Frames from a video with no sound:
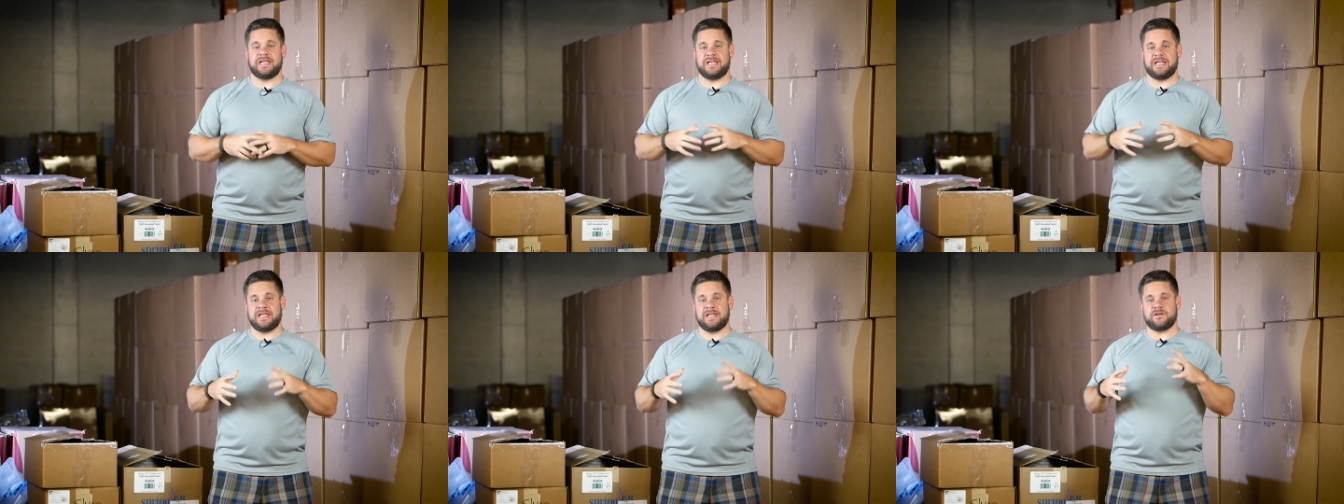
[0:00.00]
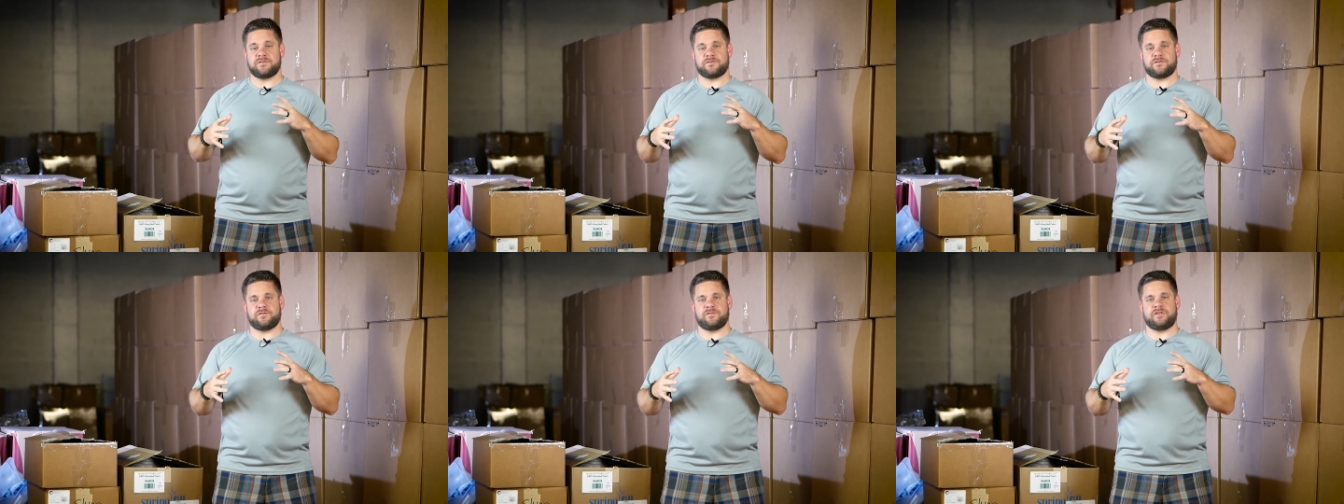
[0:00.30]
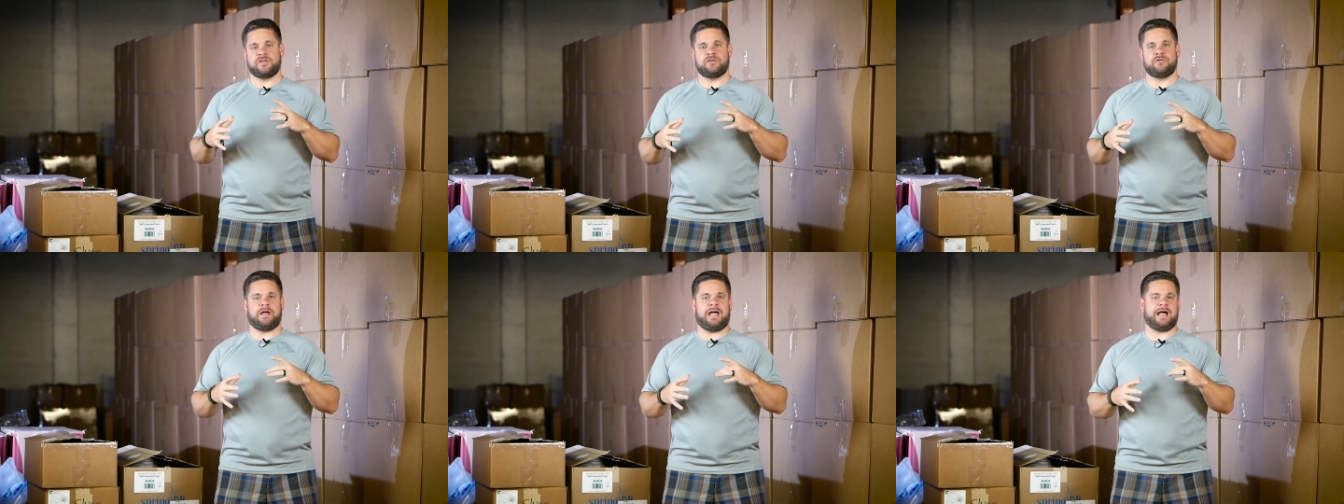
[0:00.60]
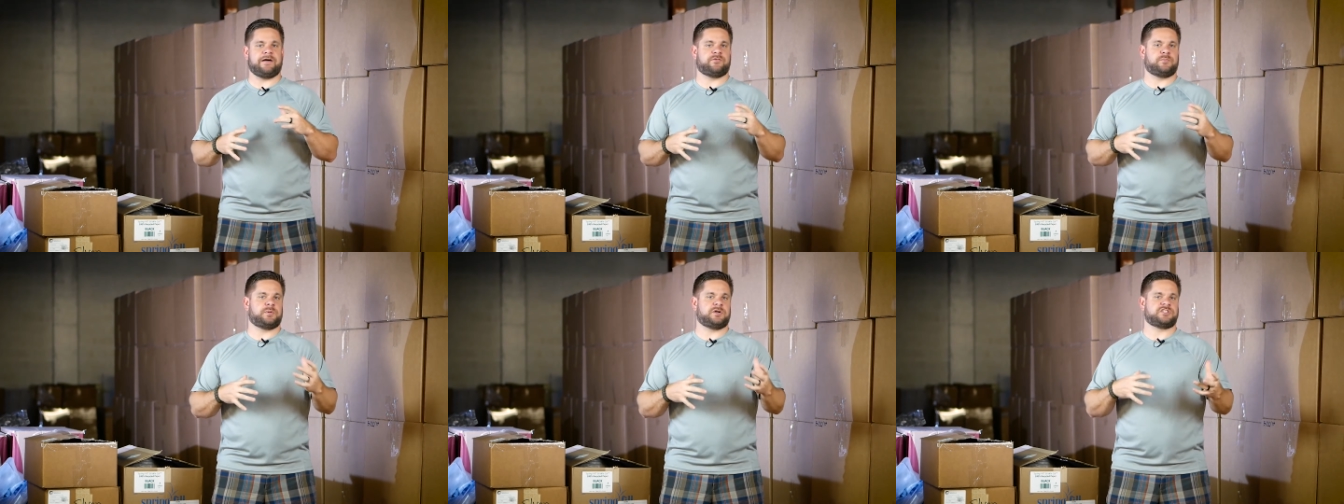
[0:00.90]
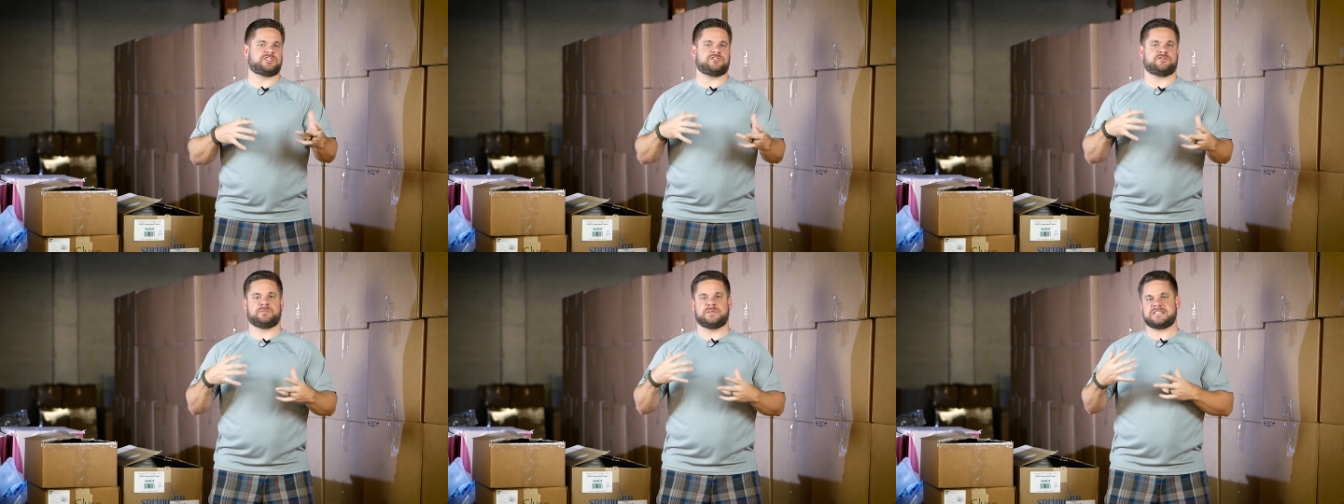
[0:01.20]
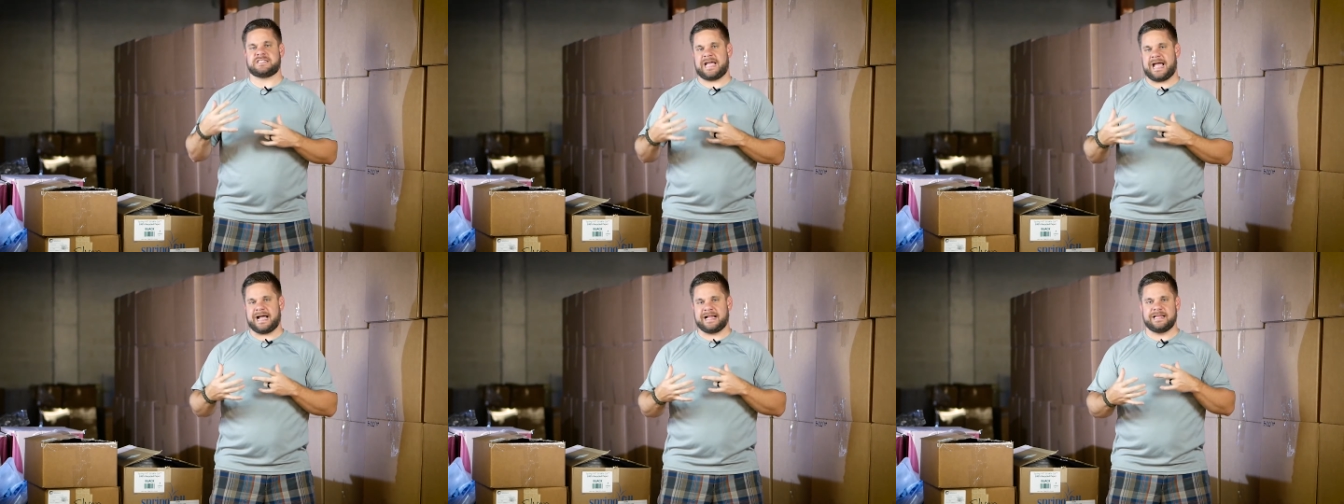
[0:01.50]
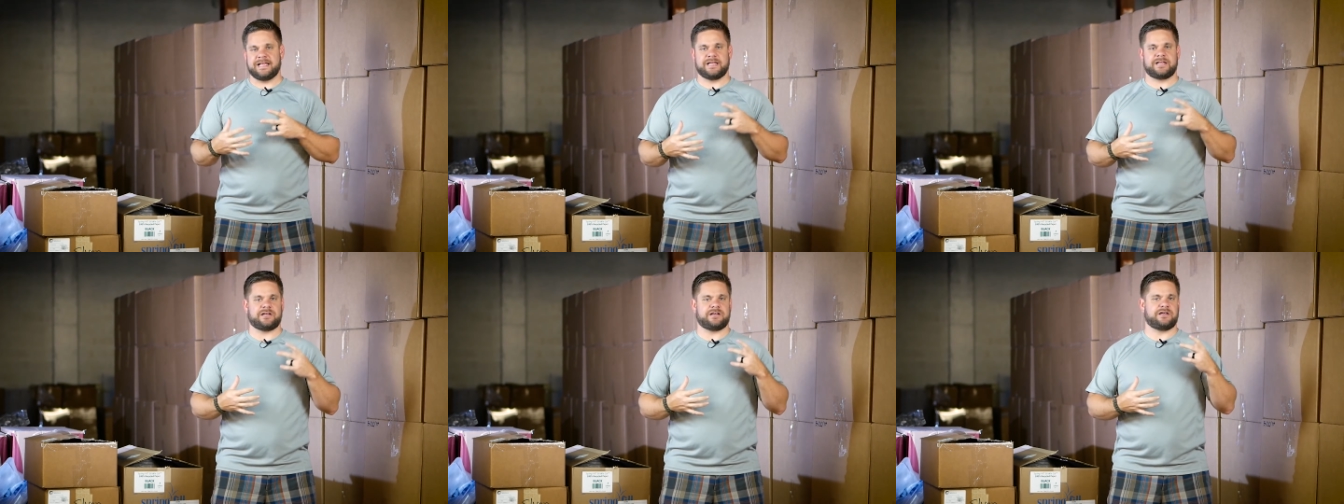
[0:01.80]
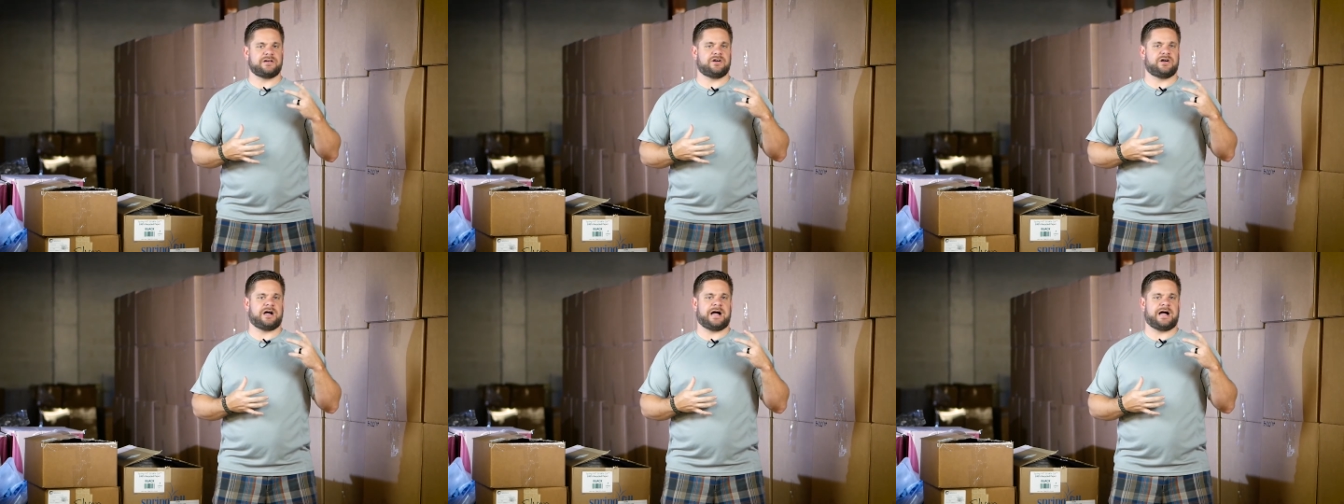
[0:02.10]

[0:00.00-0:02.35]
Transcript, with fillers: If you have a bunch of metallic